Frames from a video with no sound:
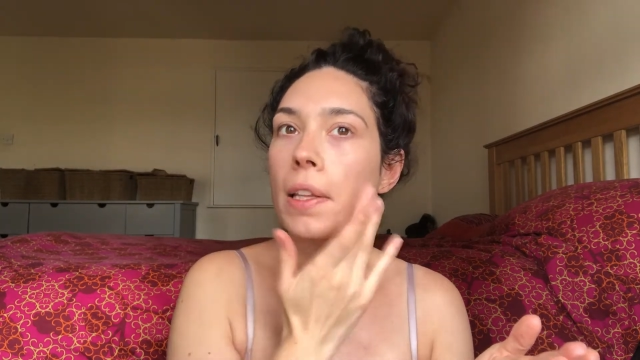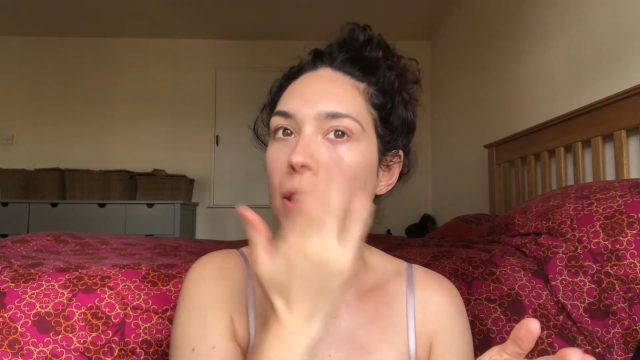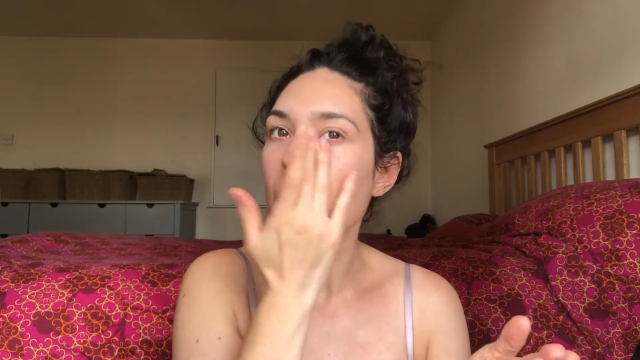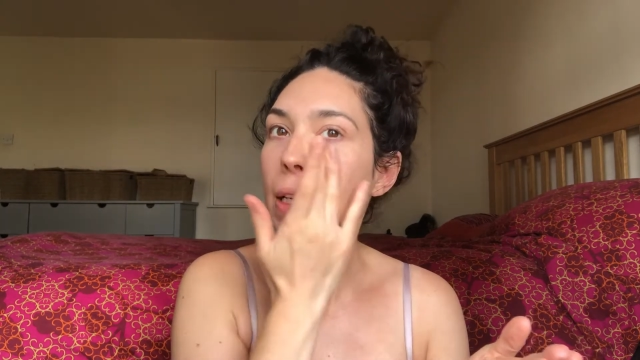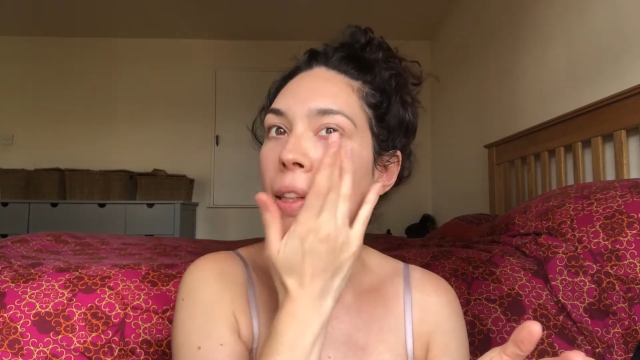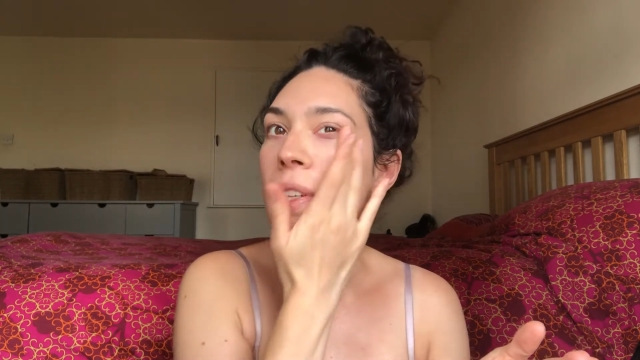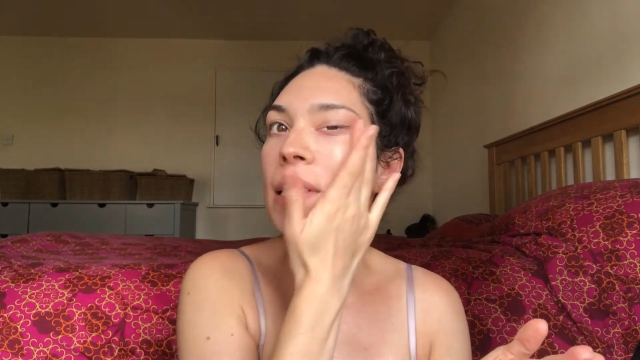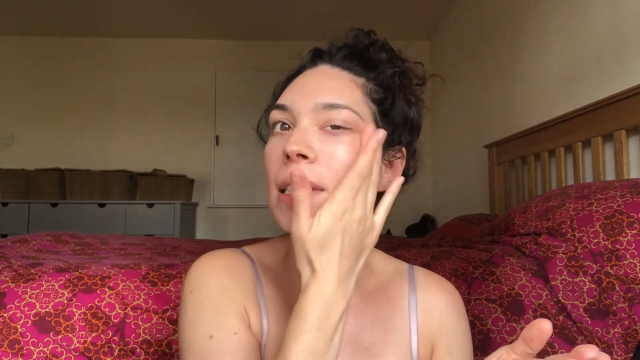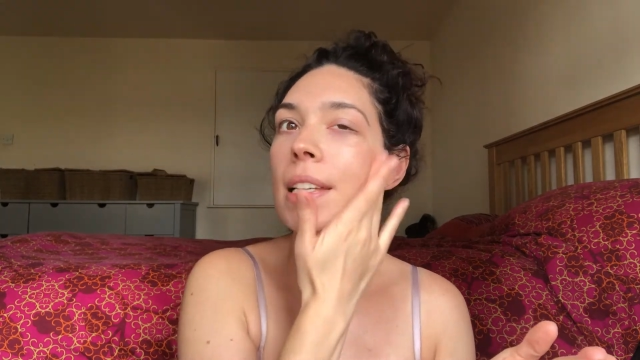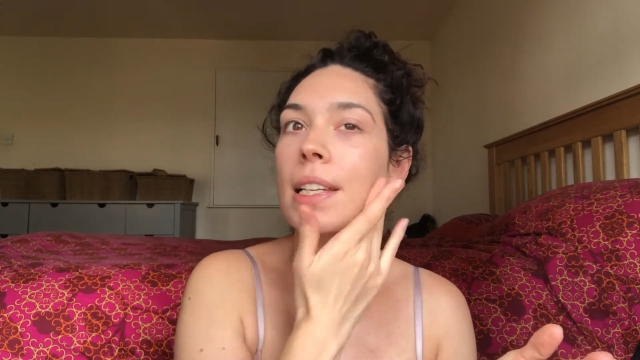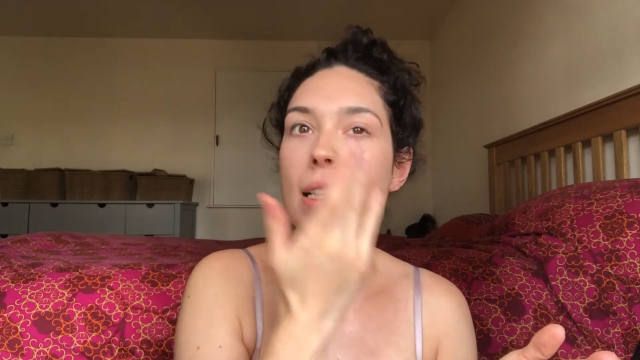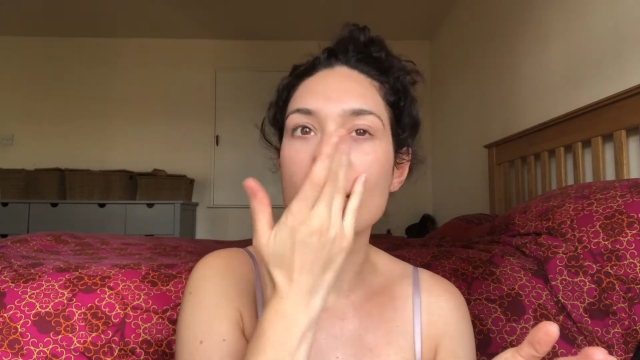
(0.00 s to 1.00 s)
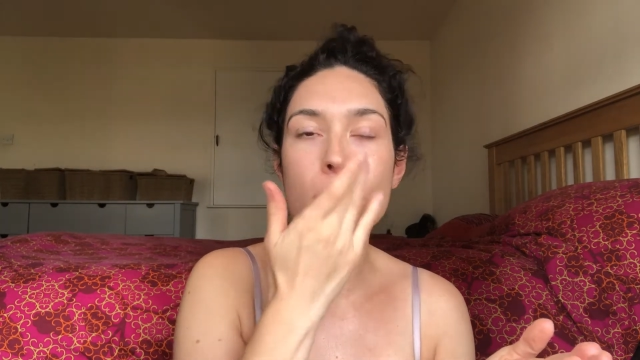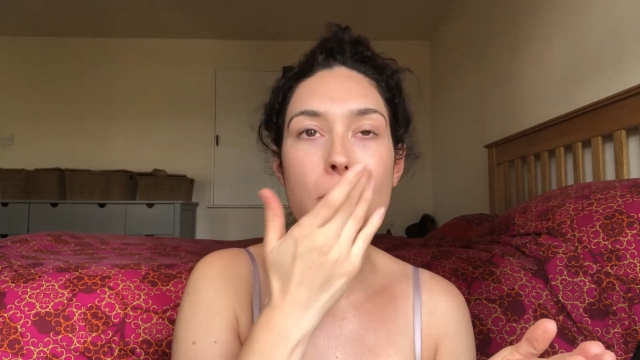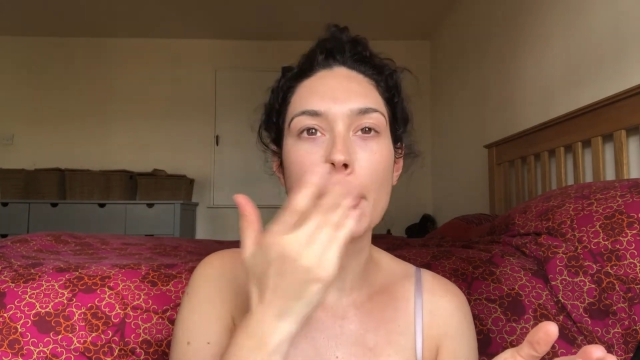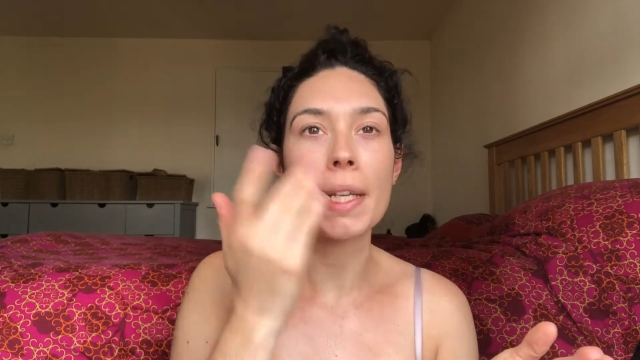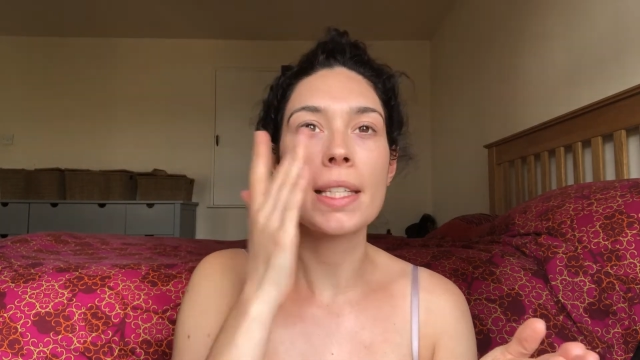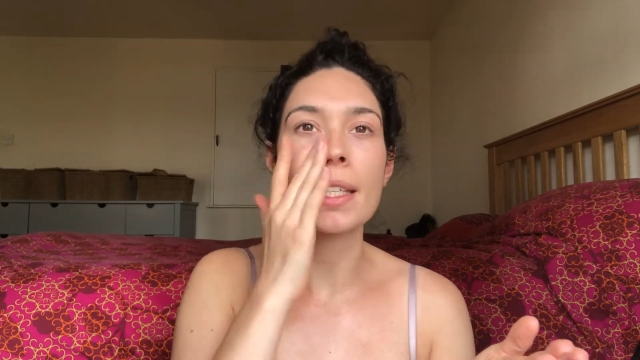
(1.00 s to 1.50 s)
I think this is
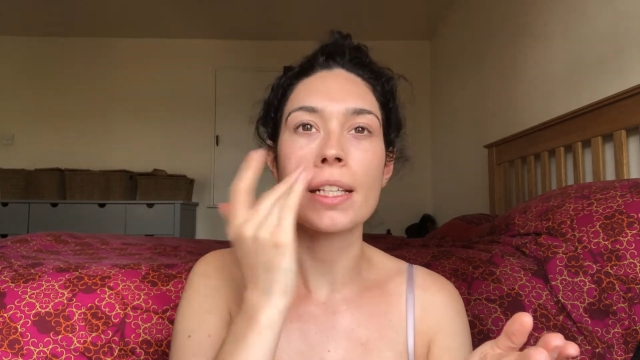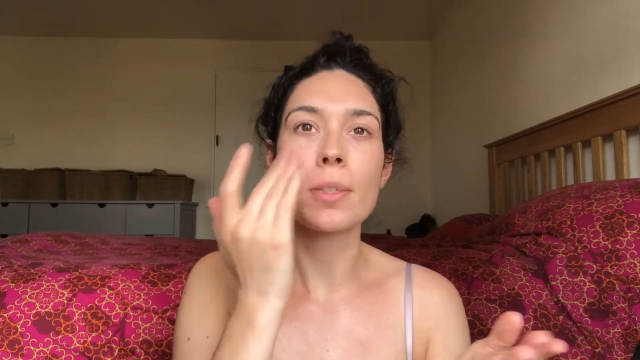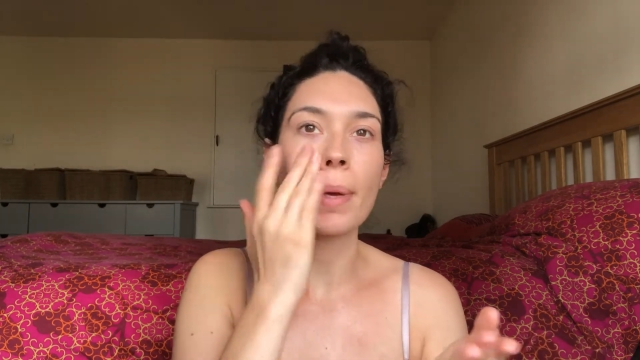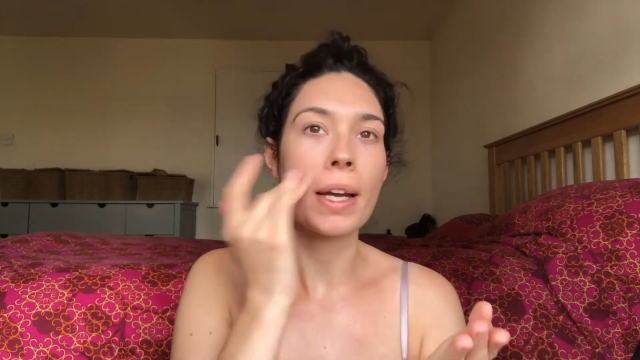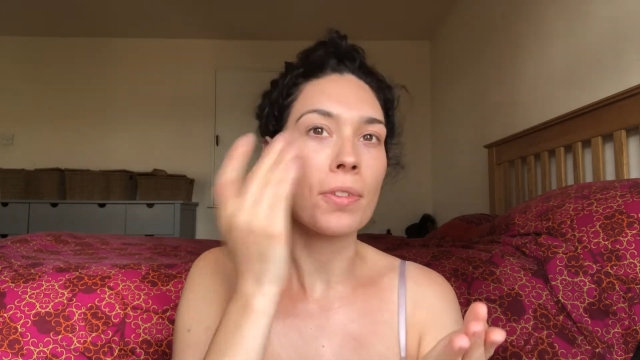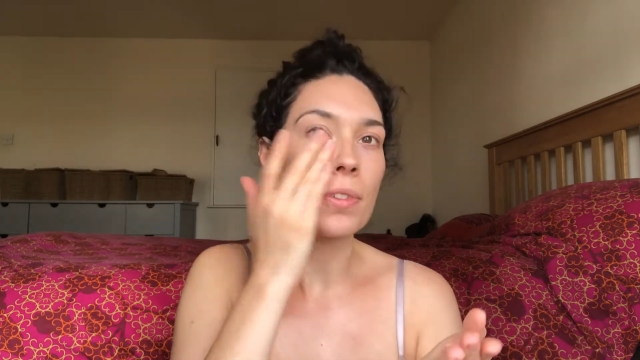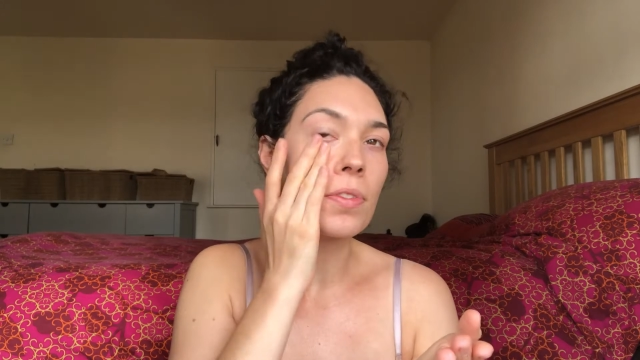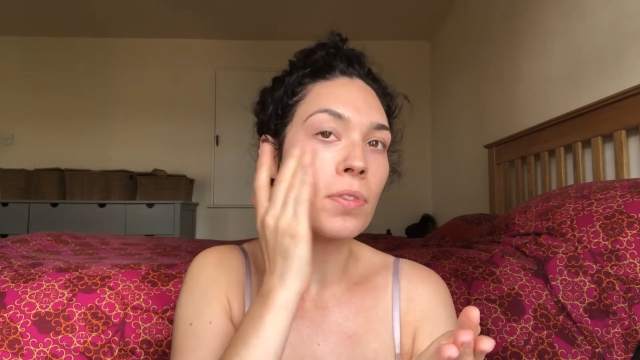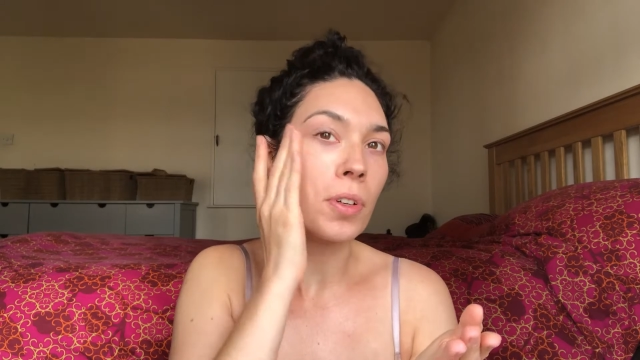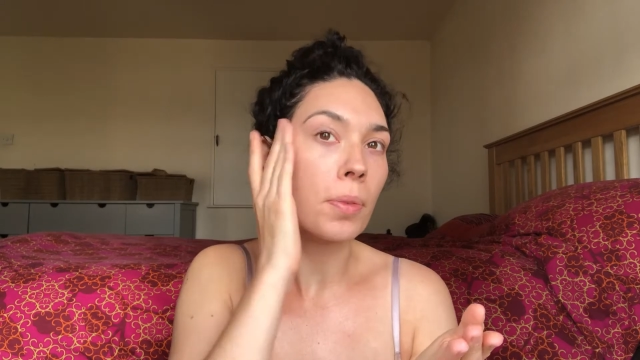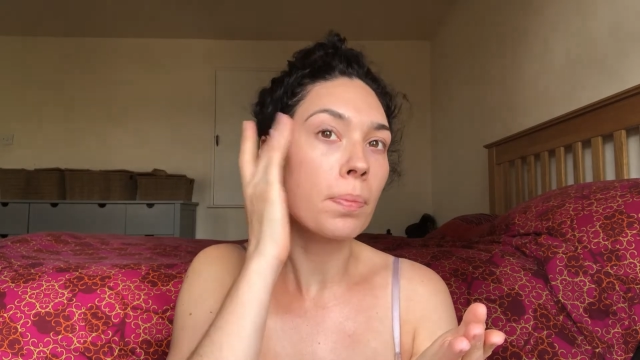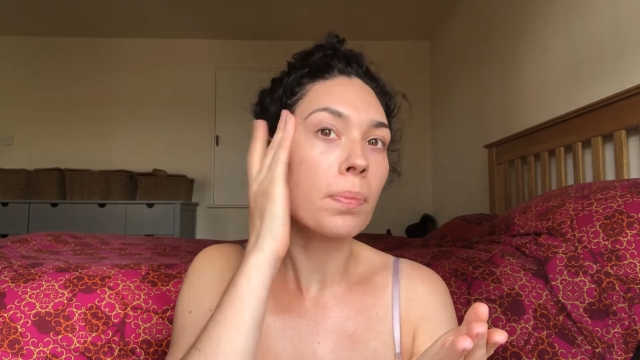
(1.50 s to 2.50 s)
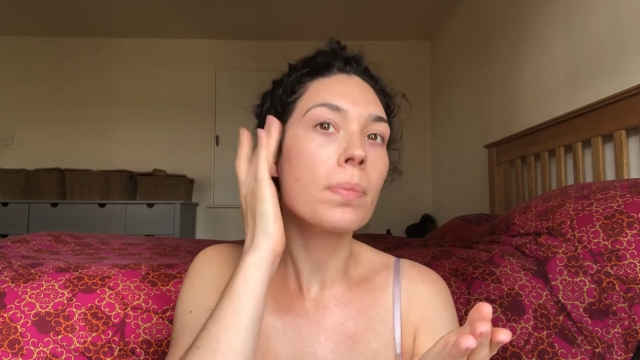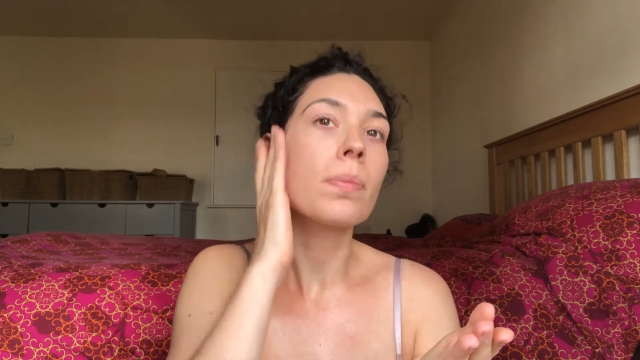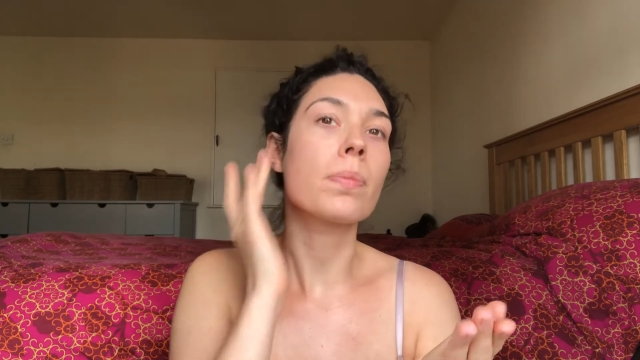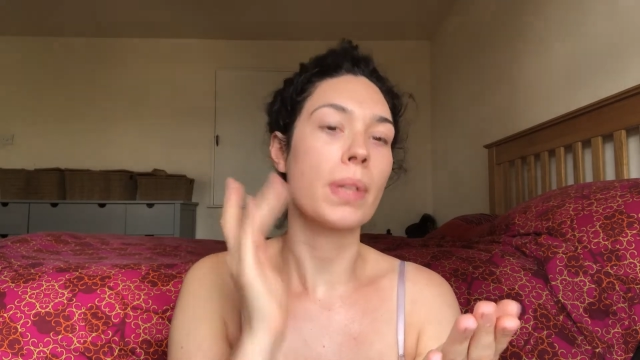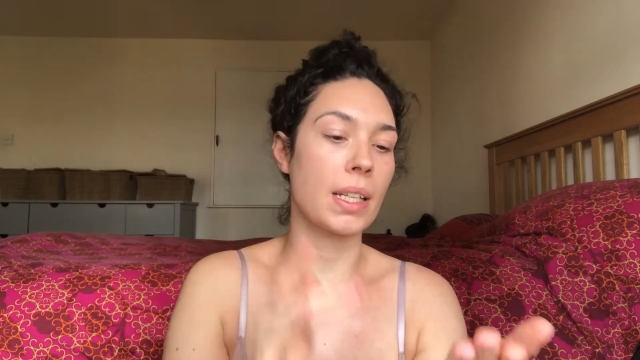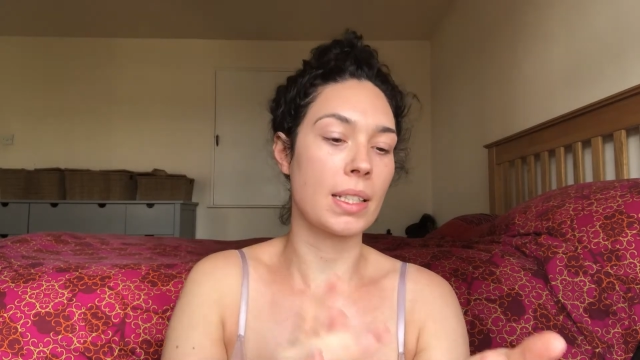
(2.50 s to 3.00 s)
£26 from
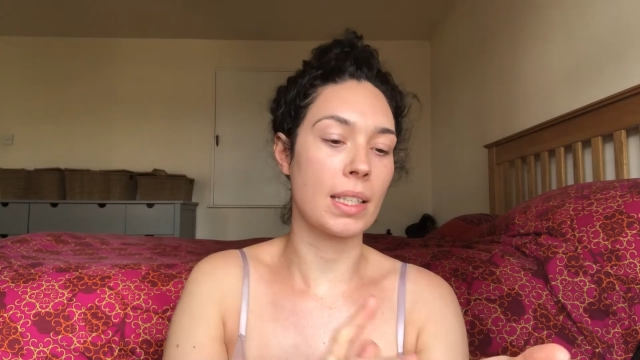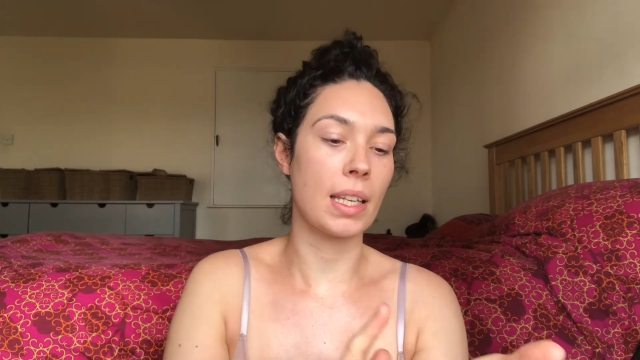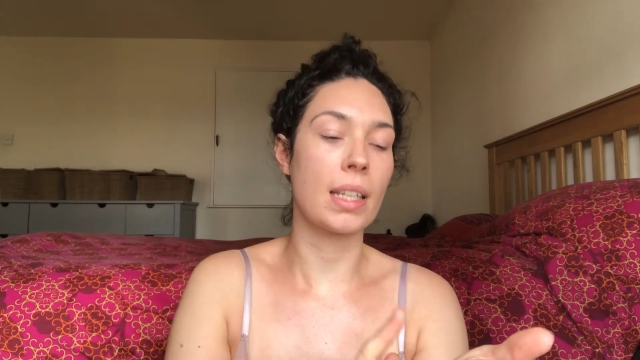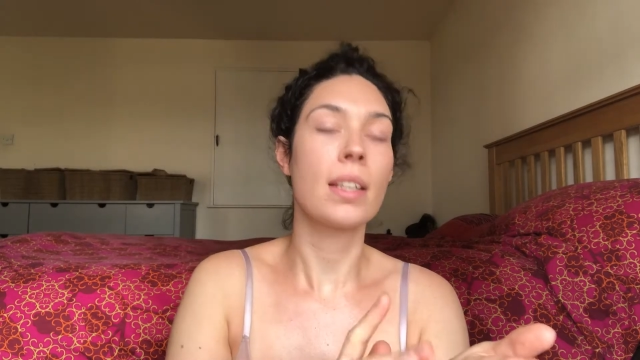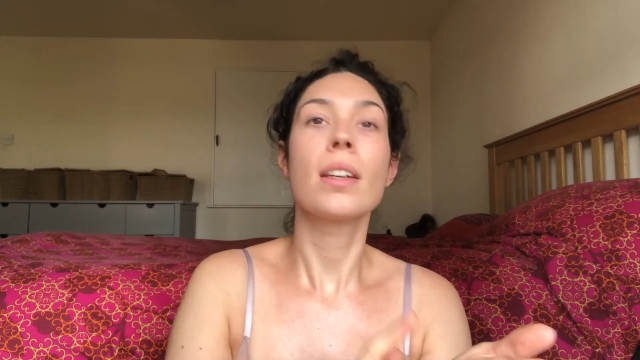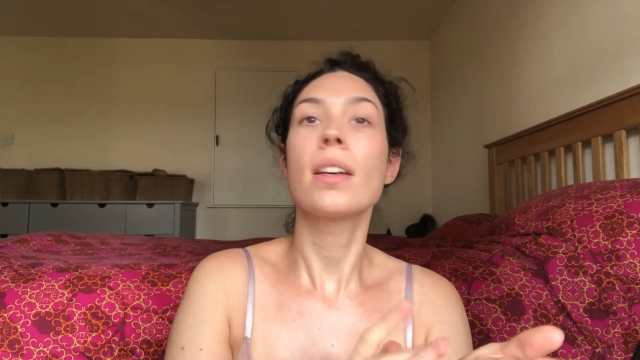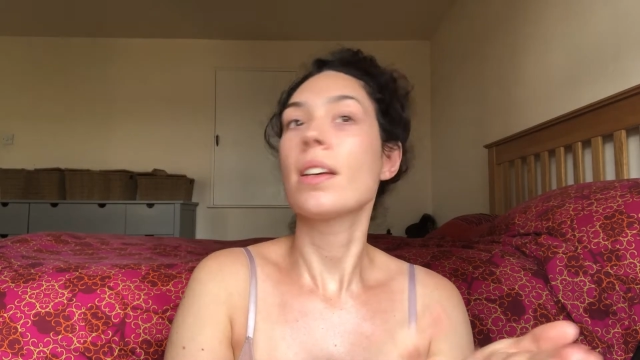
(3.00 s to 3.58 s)
Pixie.